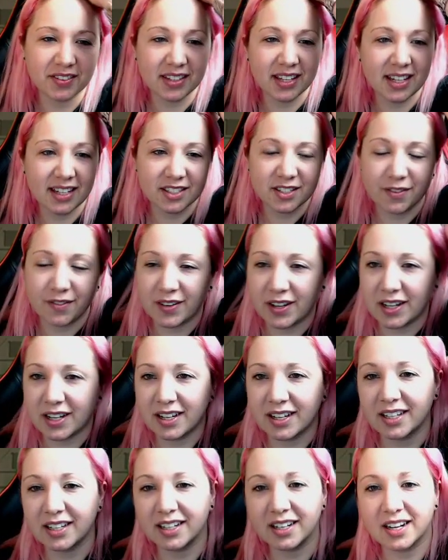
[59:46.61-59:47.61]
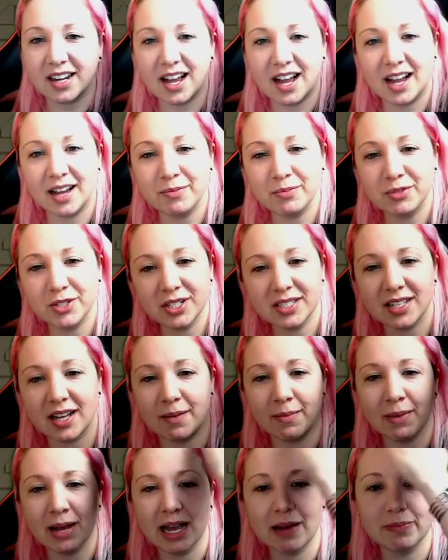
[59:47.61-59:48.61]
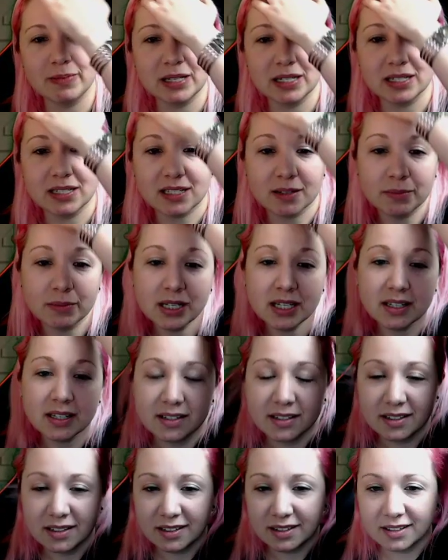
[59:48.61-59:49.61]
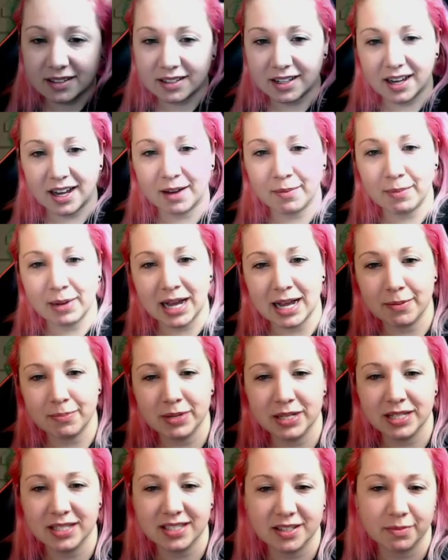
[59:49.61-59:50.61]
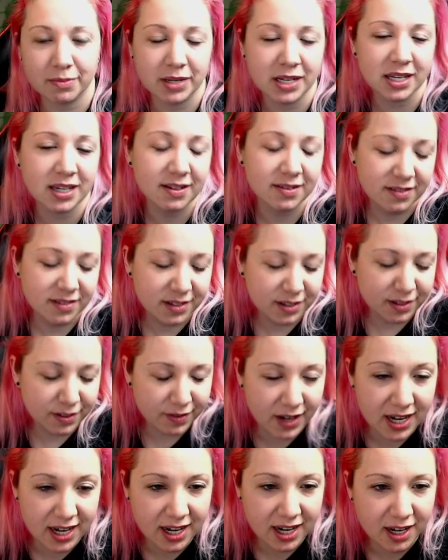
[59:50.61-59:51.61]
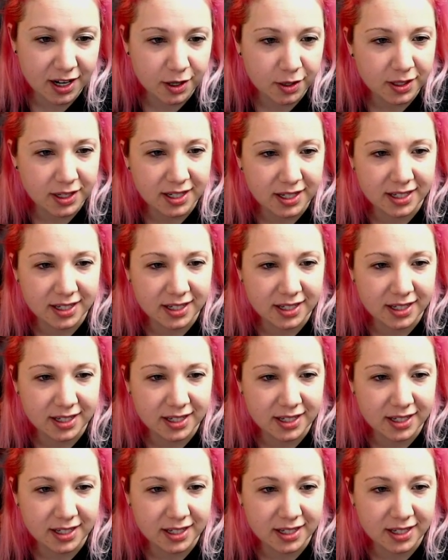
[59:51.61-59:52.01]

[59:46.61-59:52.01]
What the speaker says: That's fine. I'm happy as can be. I'm happy as can be right now.